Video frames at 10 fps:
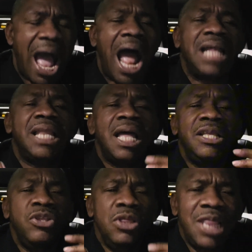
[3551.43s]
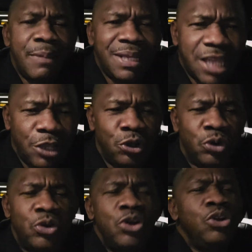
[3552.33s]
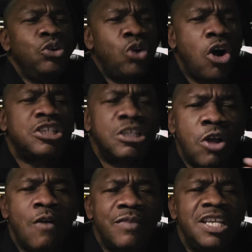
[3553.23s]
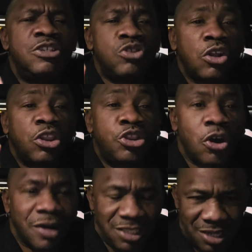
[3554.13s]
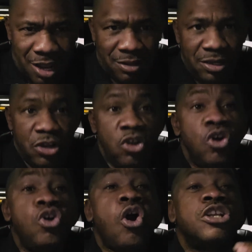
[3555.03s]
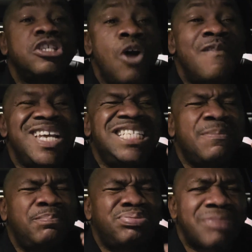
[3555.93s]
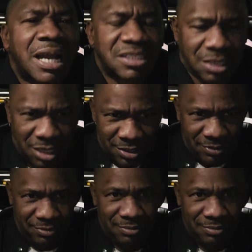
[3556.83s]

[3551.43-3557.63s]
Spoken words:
And let me tell you, God's love is not theoretical. God's love is practical.